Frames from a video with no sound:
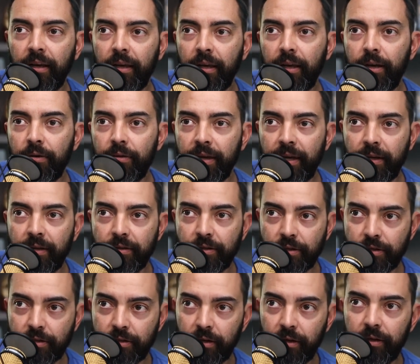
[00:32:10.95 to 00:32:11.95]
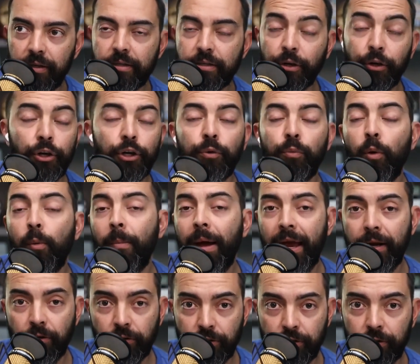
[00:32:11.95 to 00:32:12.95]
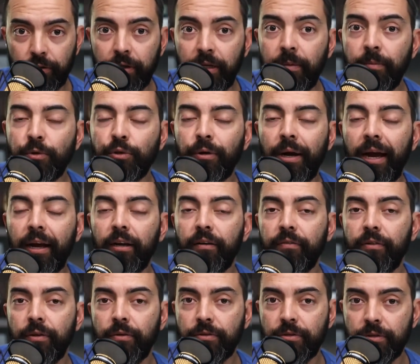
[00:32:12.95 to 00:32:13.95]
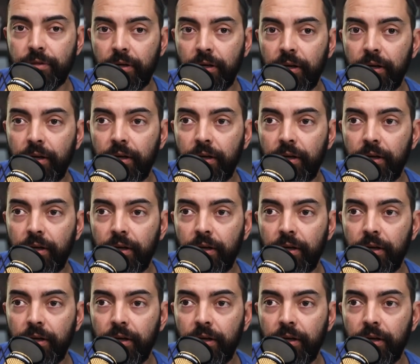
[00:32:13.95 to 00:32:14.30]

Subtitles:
that just is a good reminder to keep track of those